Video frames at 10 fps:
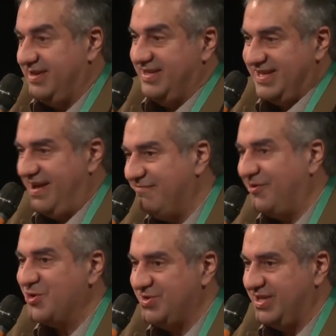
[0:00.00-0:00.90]
It's
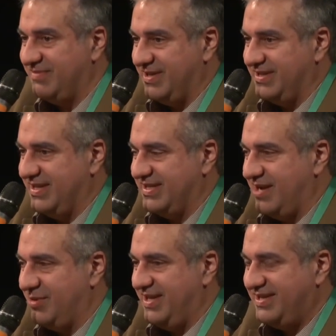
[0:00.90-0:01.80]
unfortunate, but that's
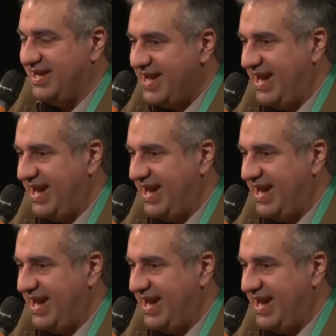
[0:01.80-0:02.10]
how it is.